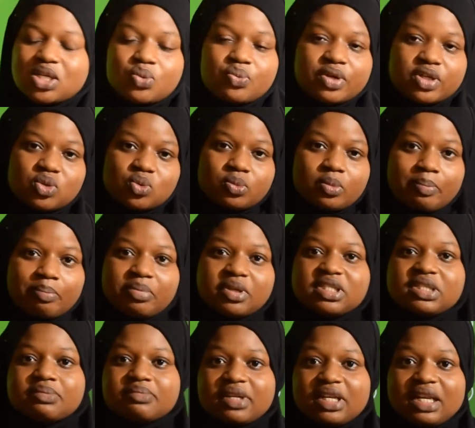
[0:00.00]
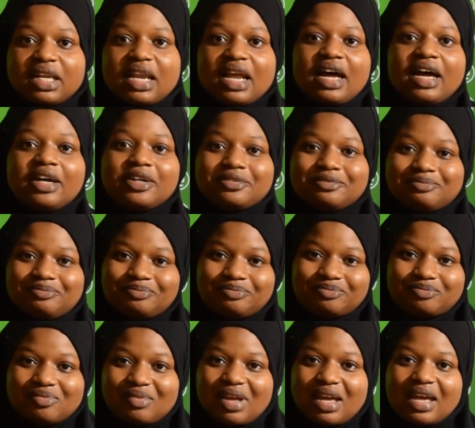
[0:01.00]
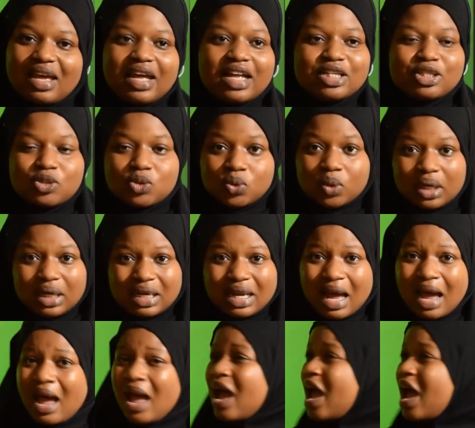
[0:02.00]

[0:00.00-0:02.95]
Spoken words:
with Bismillah. It's sunnah.